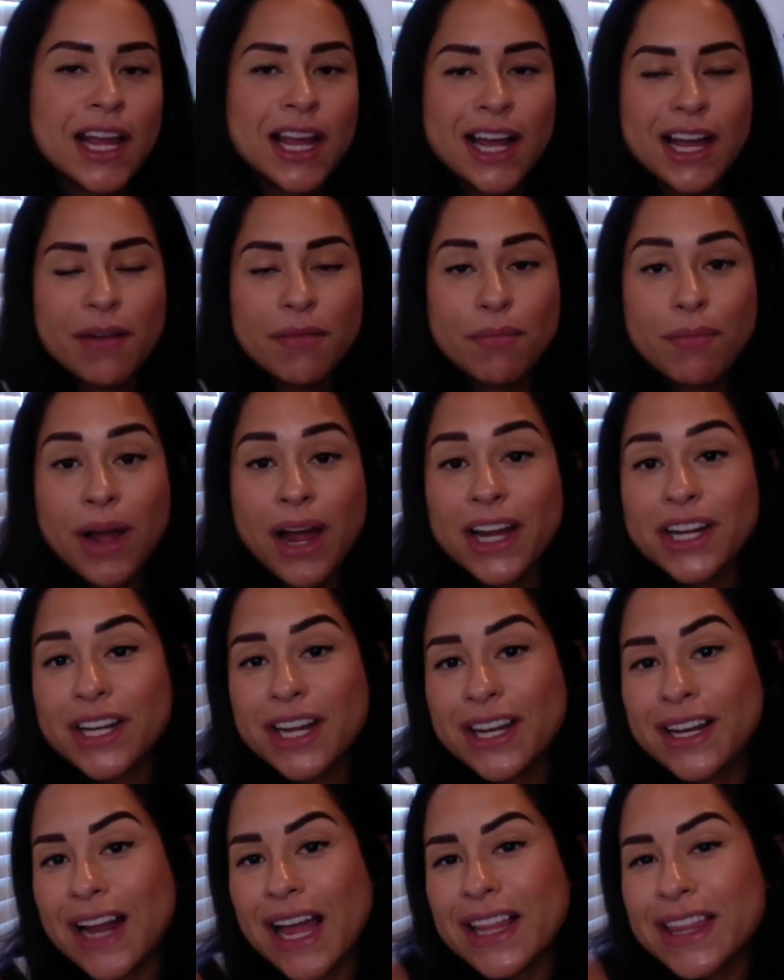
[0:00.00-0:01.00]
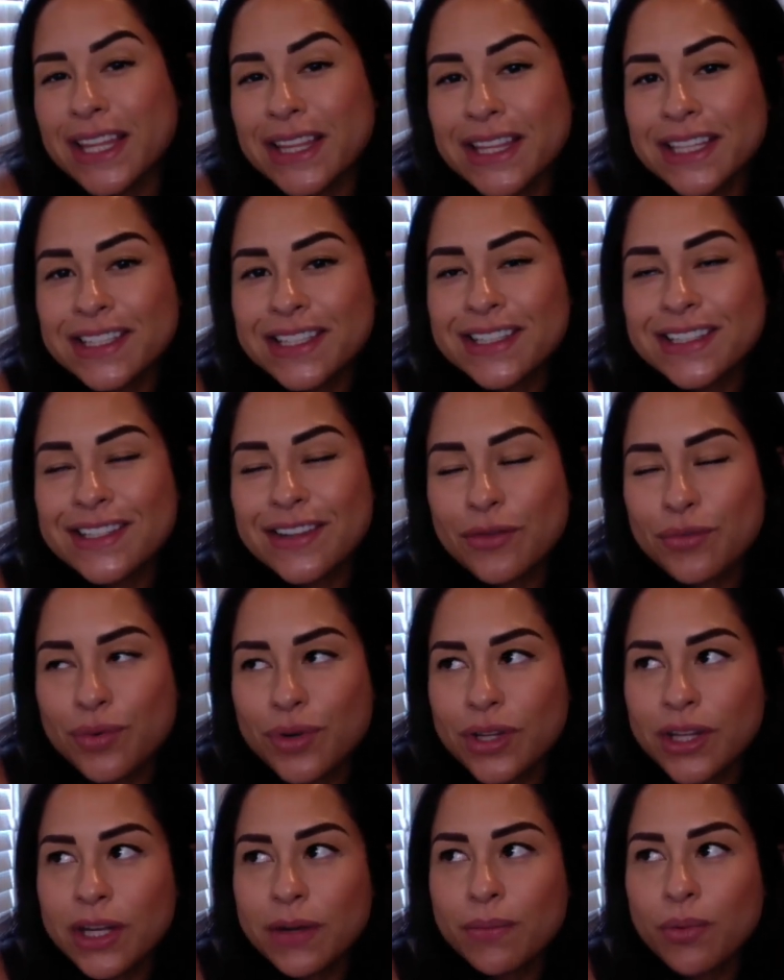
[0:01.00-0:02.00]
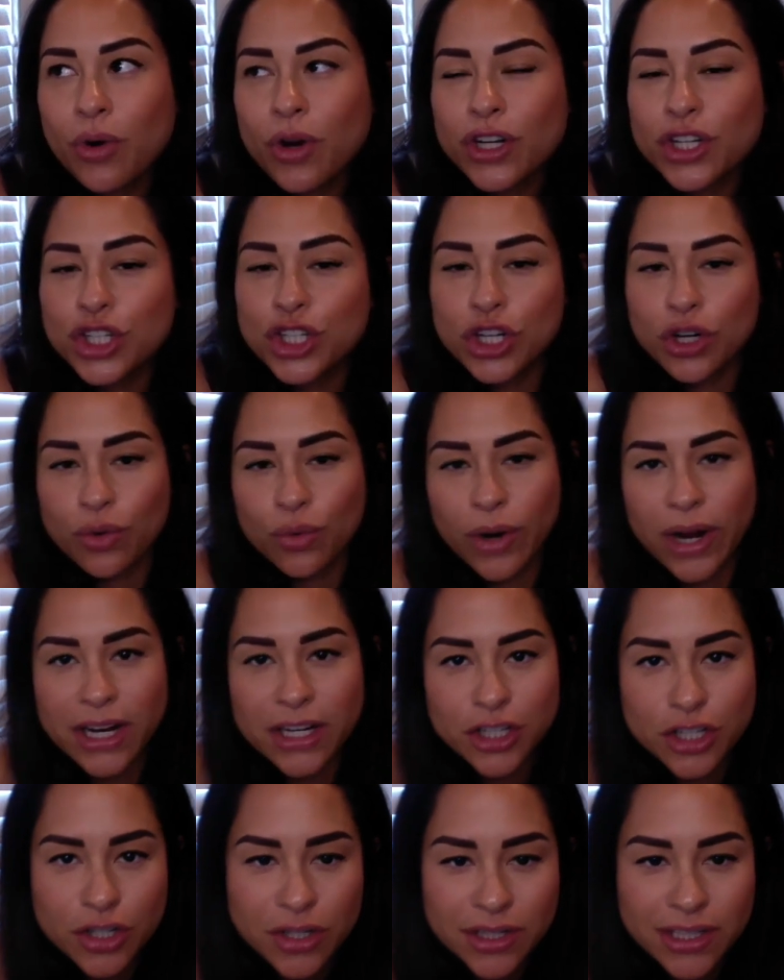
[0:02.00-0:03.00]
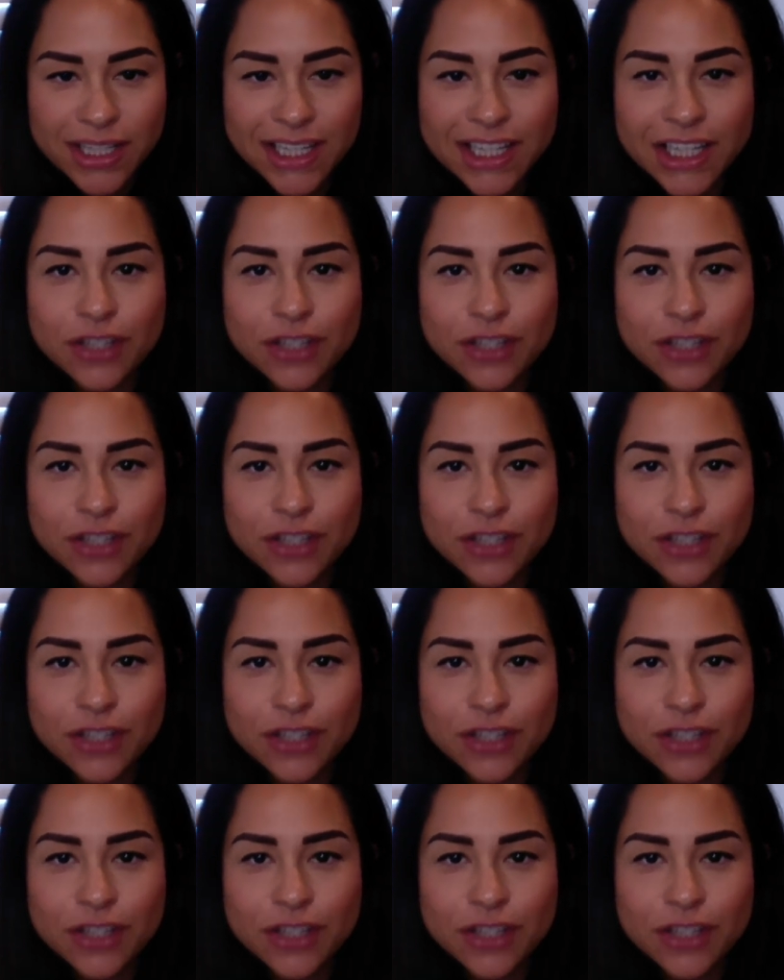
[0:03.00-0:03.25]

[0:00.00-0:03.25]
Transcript: Um, my, and I think this is really important generationally.